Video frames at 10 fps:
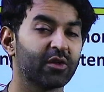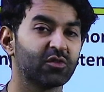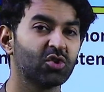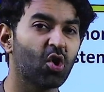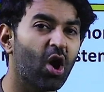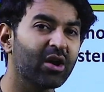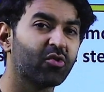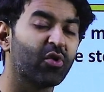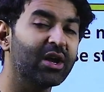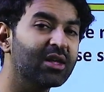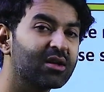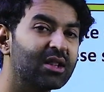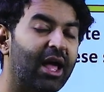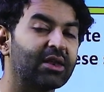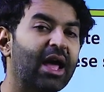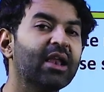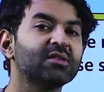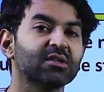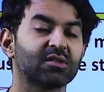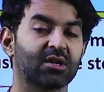your critical
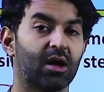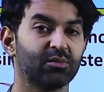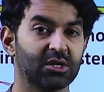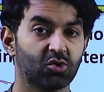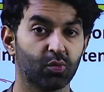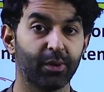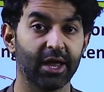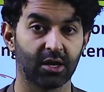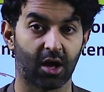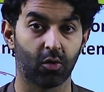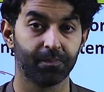analysis comes into play now.